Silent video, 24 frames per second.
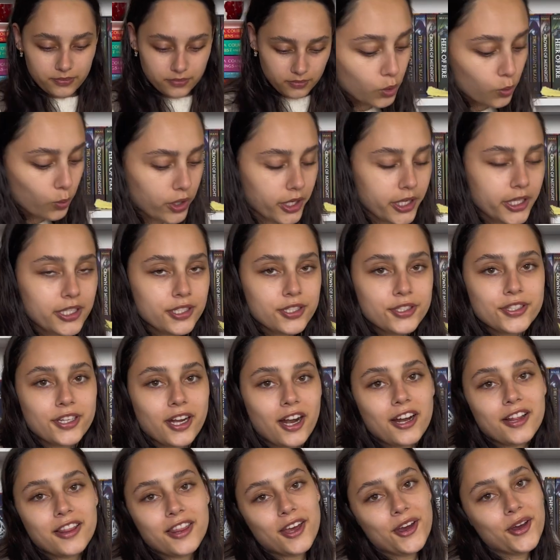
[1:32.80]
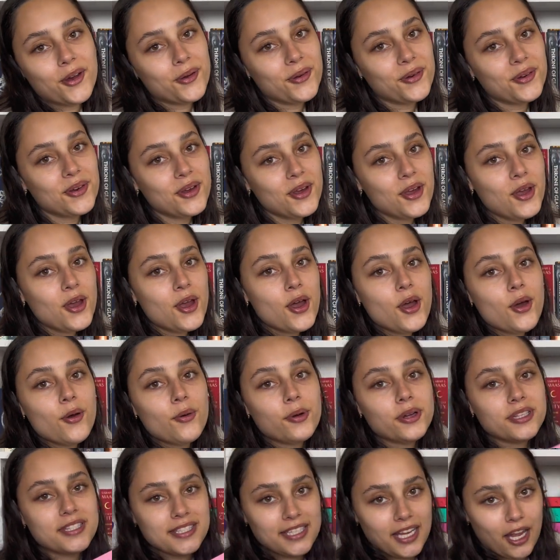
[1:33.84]
We're gonna start though,
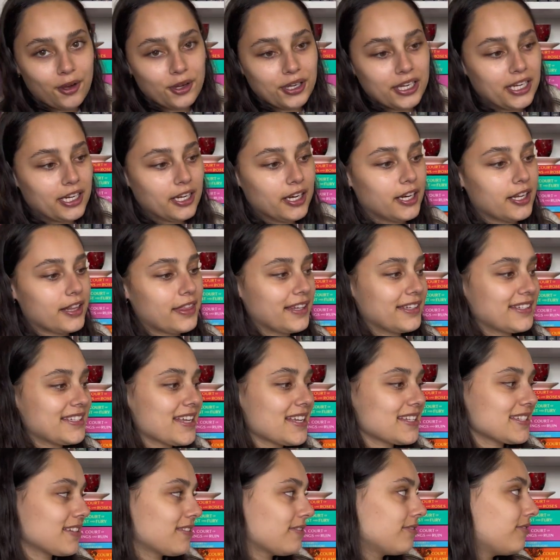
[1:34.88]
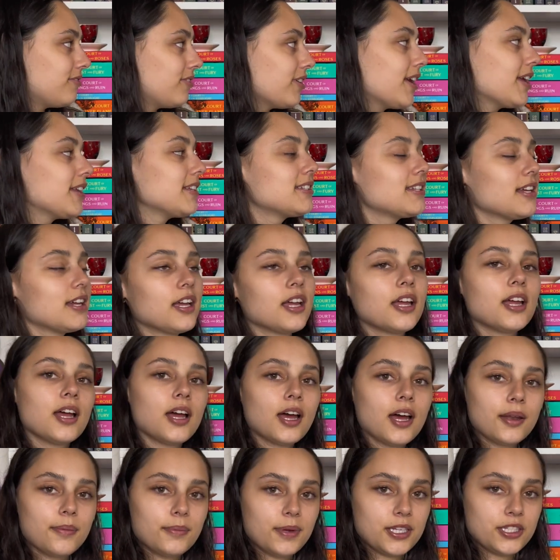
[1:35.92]
what's down here that doesn't fit
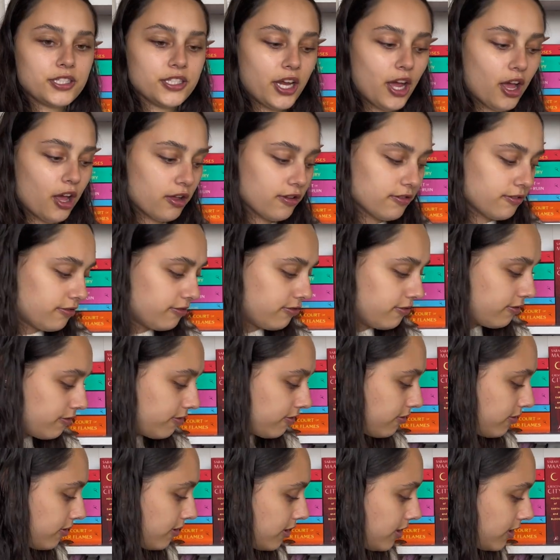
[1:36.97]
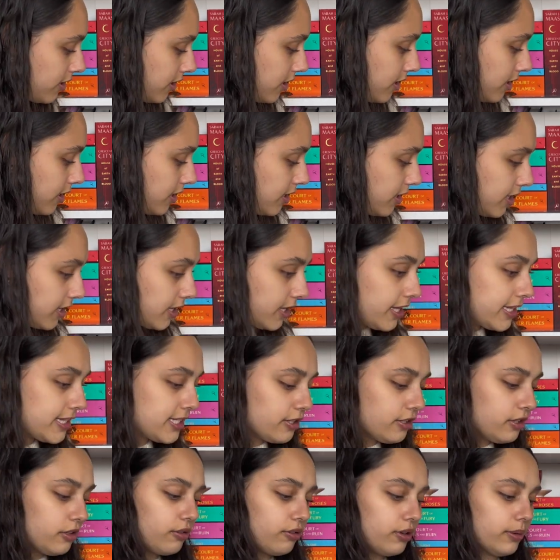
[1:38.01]
on my shelf. It's
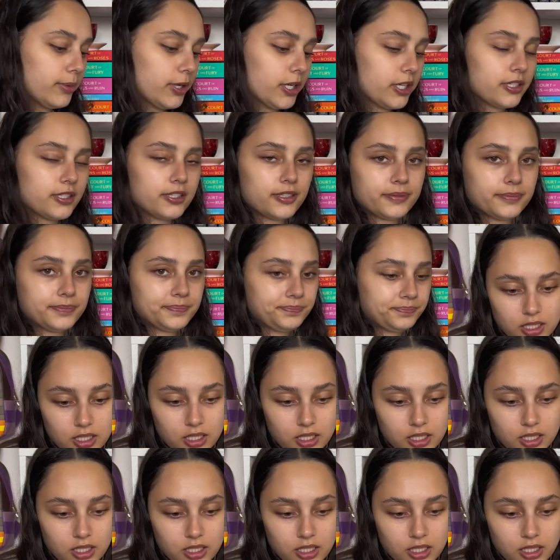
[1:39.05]
only 3 books.